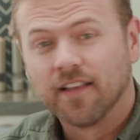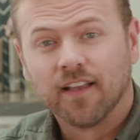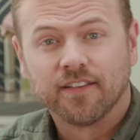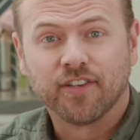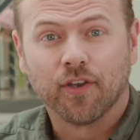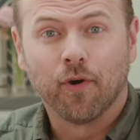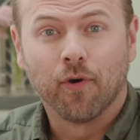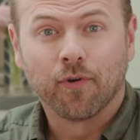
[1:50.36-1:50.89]

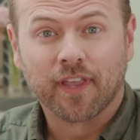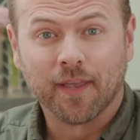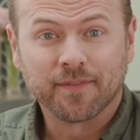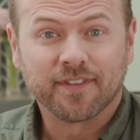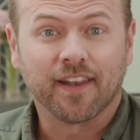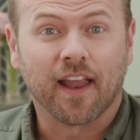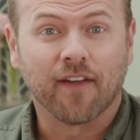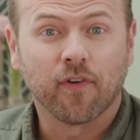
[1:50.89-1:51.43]
So Kim
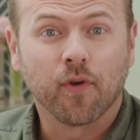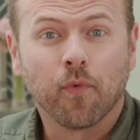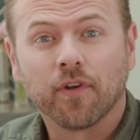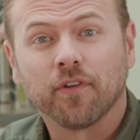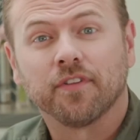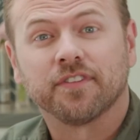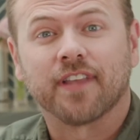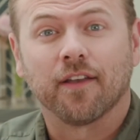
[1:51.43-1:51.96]
said every
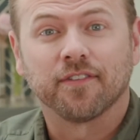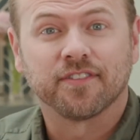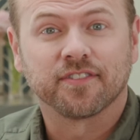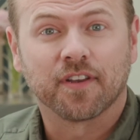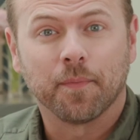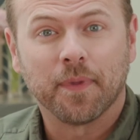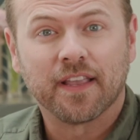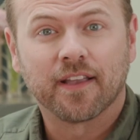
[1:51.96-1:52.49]
window in this house is
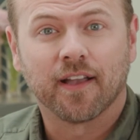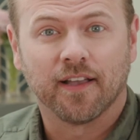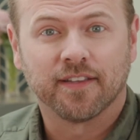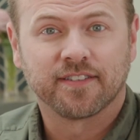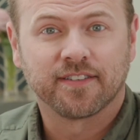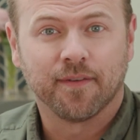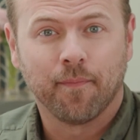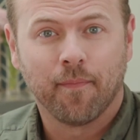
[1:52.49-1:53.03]
going to be
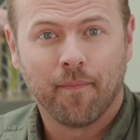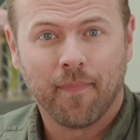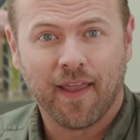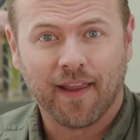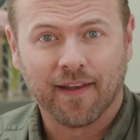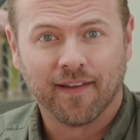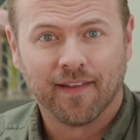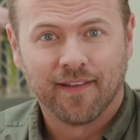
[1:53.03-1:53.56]
custom
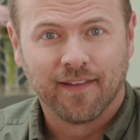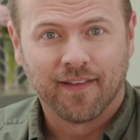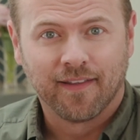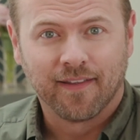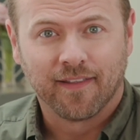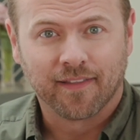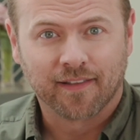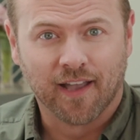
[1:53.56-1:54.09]
made.
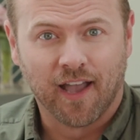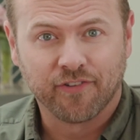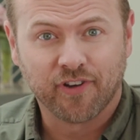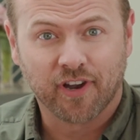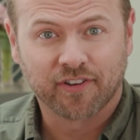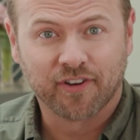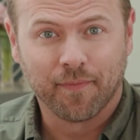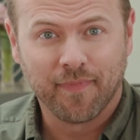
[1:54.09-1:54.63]

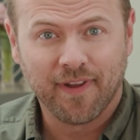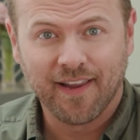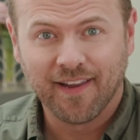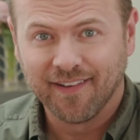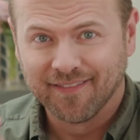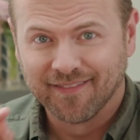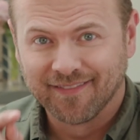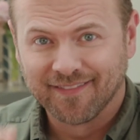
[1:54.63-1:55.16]
Contractor and
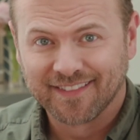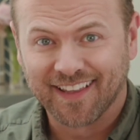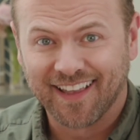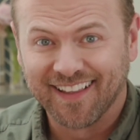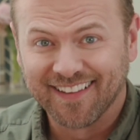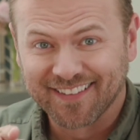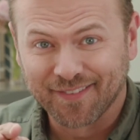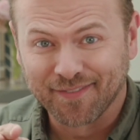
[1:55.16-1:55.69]
me
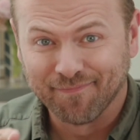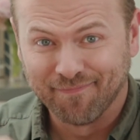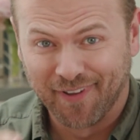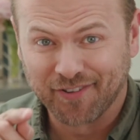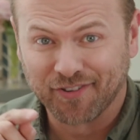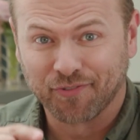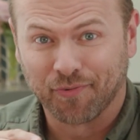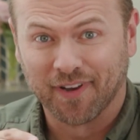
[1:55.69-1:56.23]
says
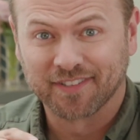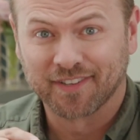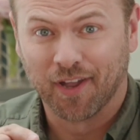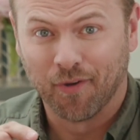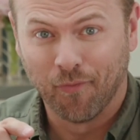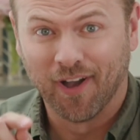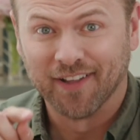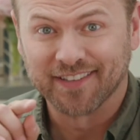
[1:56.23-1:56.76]
measure twice,
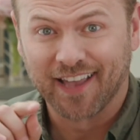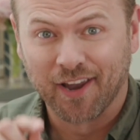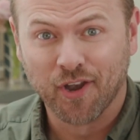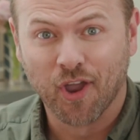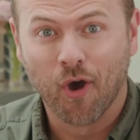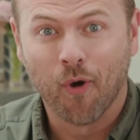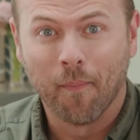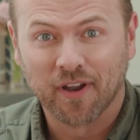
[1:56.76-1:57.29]
cut once. I
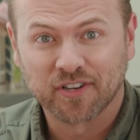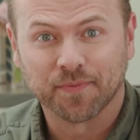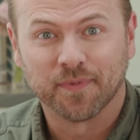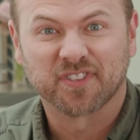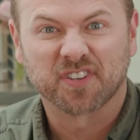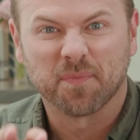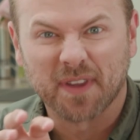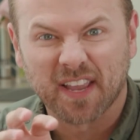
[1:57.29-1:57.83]
know
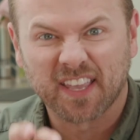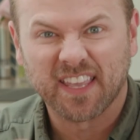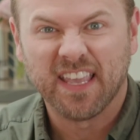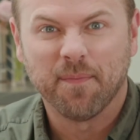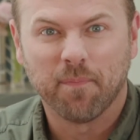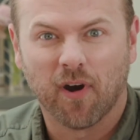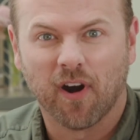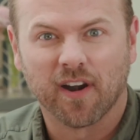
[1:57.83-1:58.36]
measurements are going to be a
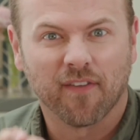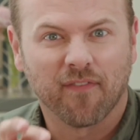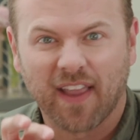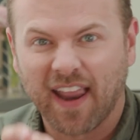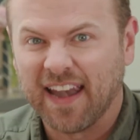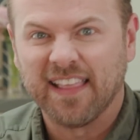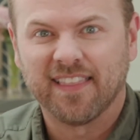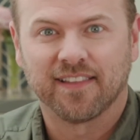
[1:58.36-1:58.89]
key part of
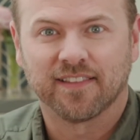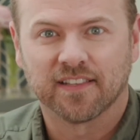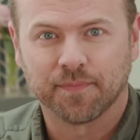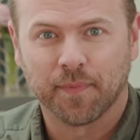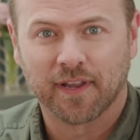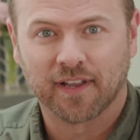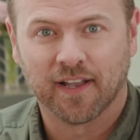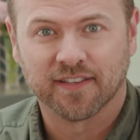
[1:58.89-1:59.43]
anything that's
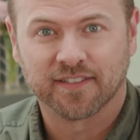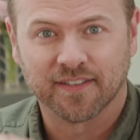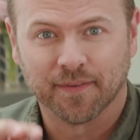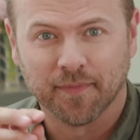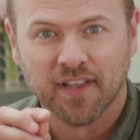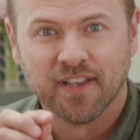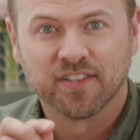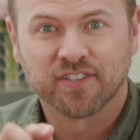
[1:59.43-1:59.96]
made
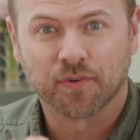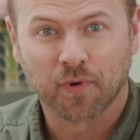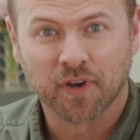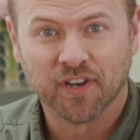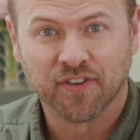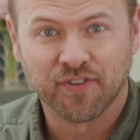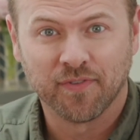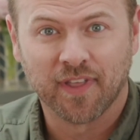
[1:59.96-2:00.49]
custom. So we're
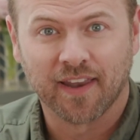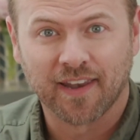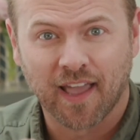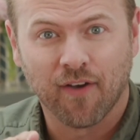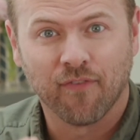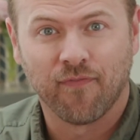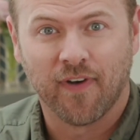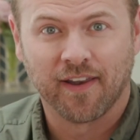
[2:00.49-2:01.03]
going to do that
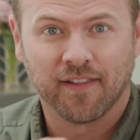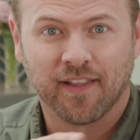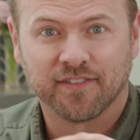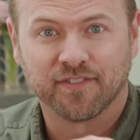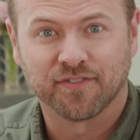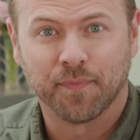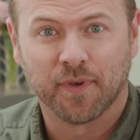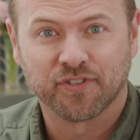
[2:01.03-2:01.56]
now, finalize
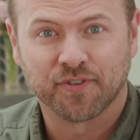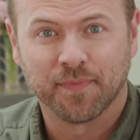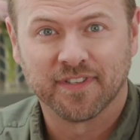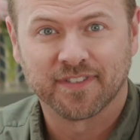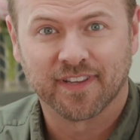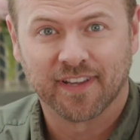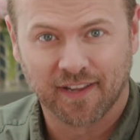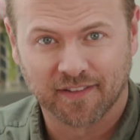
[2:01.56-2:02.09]
those
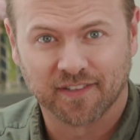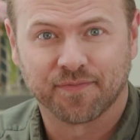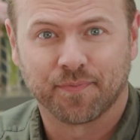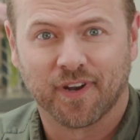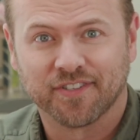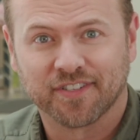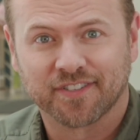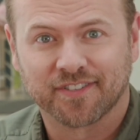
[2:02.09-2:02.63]
measurements, and get this project